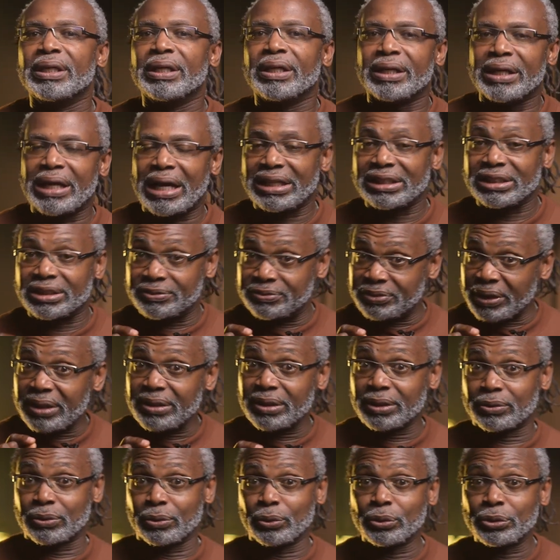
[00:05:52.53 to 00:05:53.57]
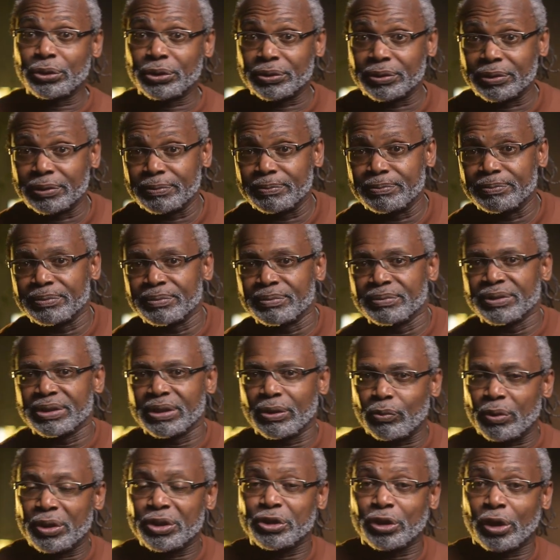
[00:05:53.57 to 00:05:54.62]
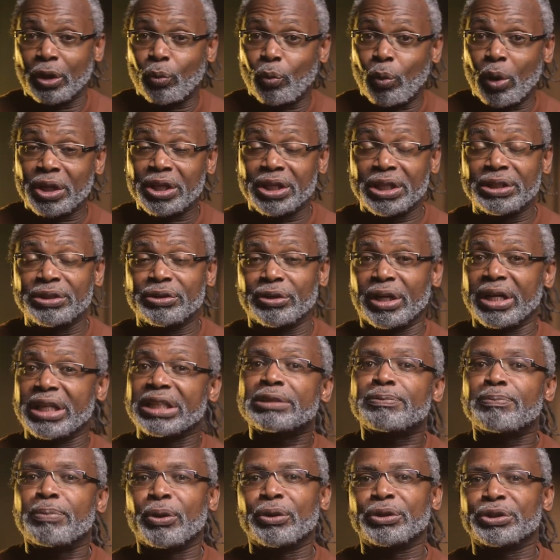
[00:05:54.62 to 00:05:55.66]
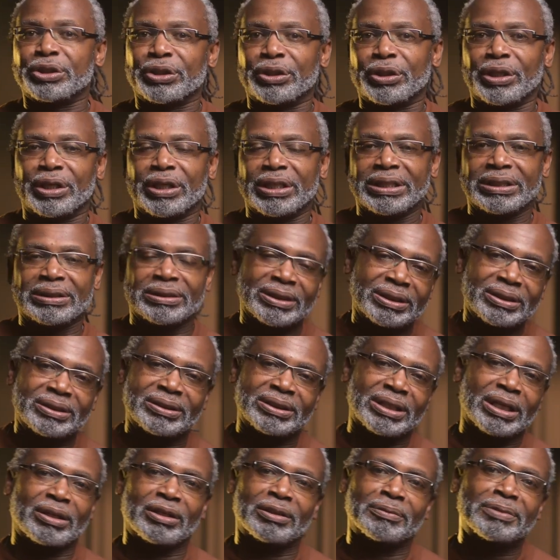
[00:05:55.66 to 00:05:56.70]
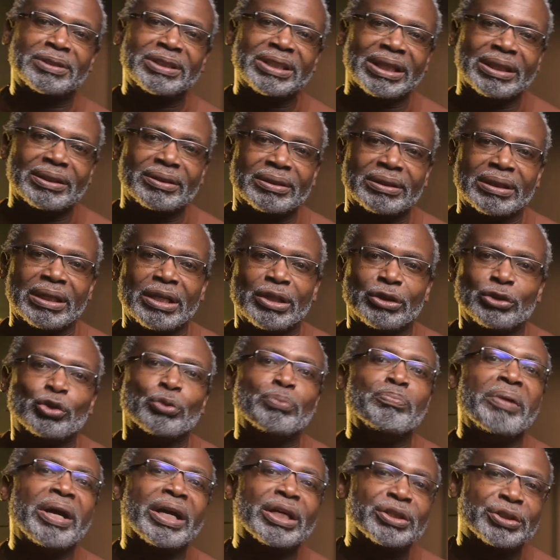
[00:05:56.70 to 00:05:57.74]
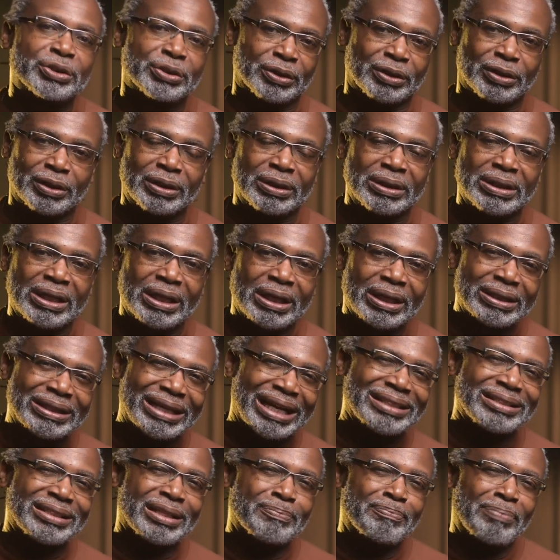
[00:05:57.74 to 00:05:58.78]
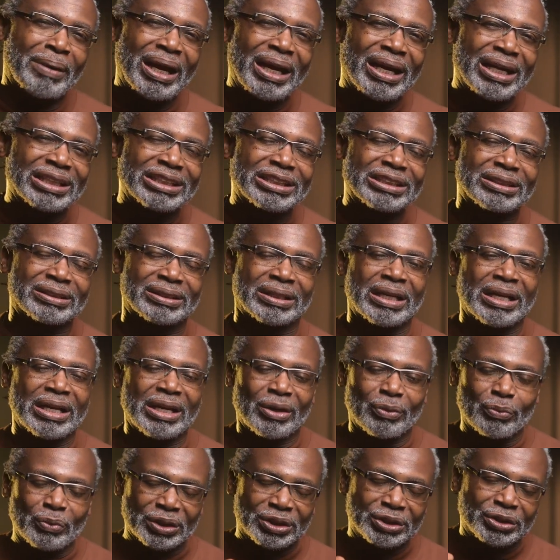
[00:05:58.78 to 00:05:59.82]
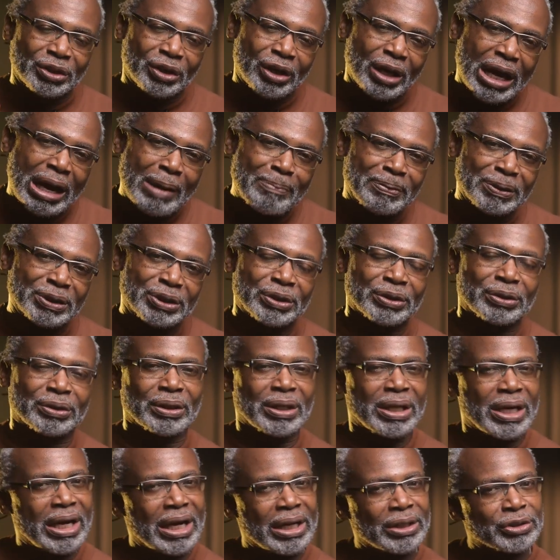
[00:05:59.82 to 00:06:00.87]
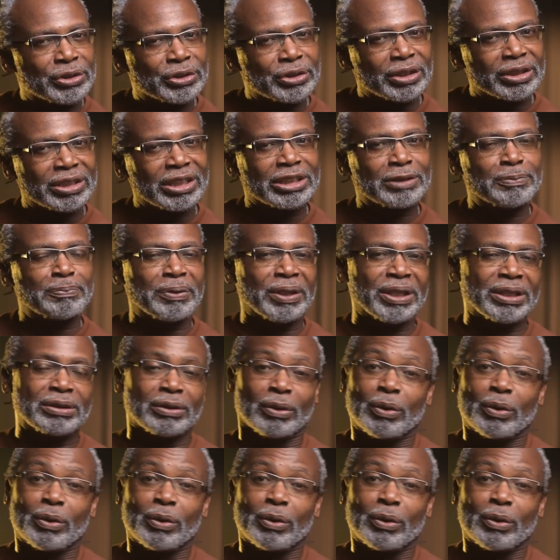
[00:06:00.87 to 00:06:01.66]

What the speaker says: Now, it's very crucial when you're working your exposure in this circumstance to make sure that the balance with your aperture and shutter speed